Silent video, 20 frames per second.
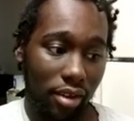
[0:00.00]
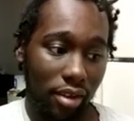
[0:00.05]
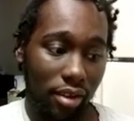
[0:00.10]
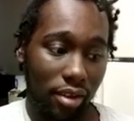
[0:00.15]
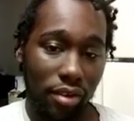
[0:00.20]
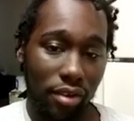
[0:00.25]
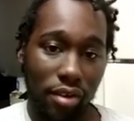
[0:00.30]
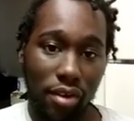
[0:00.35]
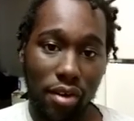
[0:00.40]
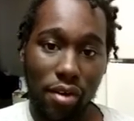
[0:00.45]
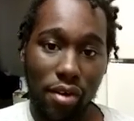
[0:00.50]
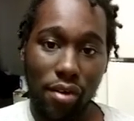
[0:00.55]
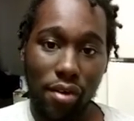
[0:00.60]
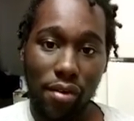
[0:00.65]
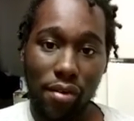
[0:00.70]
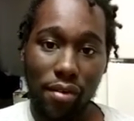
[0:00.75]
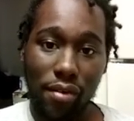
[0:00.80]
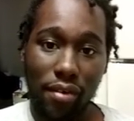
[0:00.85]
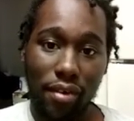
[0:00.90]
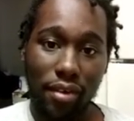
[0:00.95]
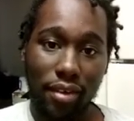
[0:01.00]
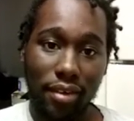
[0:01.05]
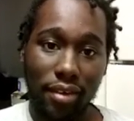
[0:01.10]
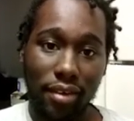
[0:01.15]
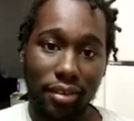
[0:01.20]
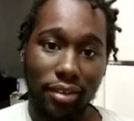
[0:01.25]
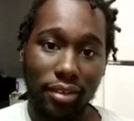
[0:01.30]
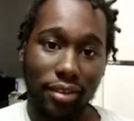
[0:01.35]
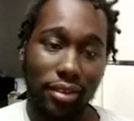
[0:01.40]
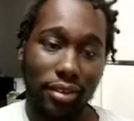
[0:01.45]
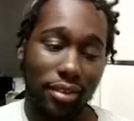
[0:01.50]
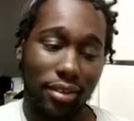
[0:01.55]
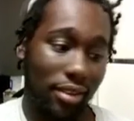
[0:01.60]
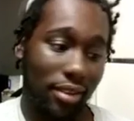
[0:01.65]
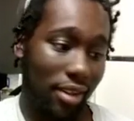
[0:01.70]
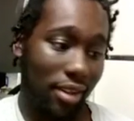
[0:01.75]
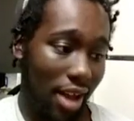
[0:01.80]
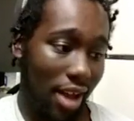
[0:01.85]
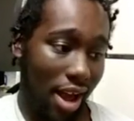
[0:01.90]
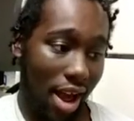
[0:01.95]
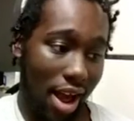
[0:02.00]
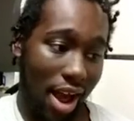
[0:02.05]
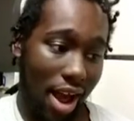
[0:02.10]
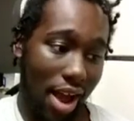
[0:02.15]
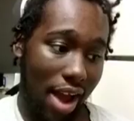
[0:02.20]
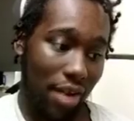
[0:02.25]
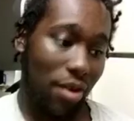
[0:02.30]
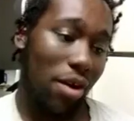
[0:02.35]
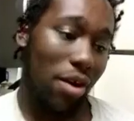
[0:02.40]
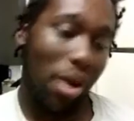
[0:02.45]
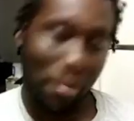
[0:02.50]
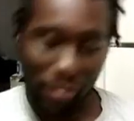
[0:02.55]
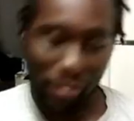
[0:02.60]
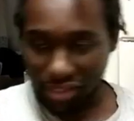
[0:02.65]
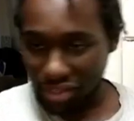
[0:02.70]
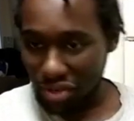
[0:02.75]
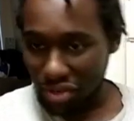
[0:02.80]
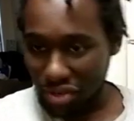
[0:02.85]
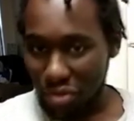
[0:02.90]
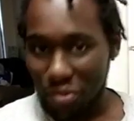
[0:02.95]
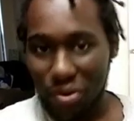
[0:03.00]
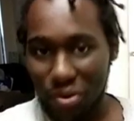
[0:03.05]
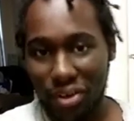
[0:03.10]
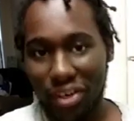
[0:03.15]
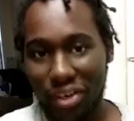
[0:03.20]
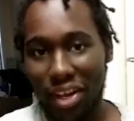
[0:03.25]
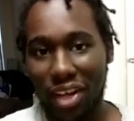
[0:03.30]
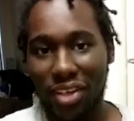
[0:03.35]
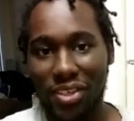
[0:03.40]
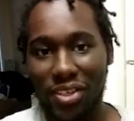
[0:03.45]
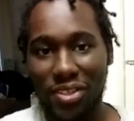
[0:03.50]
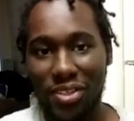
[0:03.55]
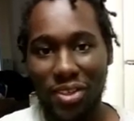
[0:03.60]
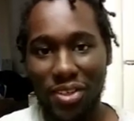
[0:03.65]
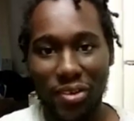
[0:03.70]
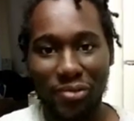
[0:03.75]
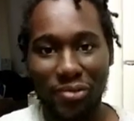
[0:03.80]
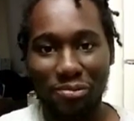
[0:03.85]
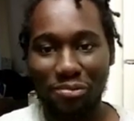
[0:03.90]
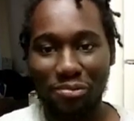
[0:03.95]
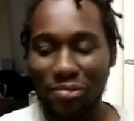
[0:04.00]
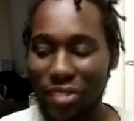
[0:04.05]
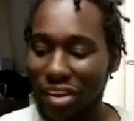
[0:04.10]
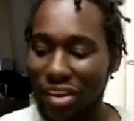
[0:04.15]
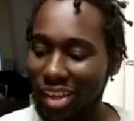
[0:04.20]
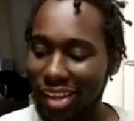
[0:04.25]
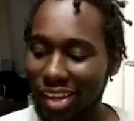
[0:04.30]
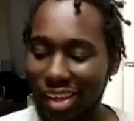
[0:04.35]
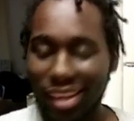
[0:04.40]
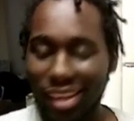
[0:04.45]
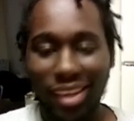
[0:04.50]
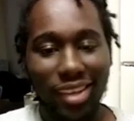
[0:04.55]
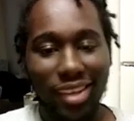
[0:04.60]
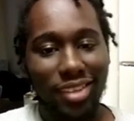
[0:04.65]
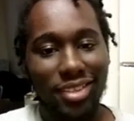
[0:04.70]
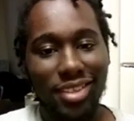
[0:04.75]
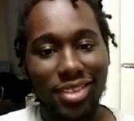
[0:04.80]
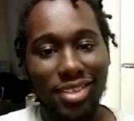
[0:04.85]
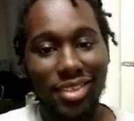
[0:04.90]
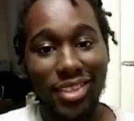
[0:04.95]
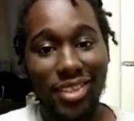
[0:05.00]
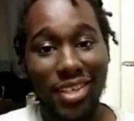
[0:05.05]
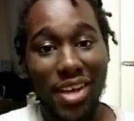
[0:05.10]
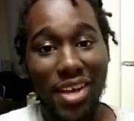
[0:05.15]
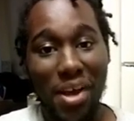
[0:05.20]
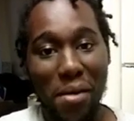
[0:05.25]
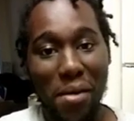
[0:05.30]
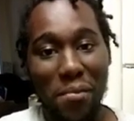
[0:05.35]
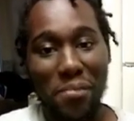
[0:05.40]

you know, I know I'm gonna see you one day. So yeah.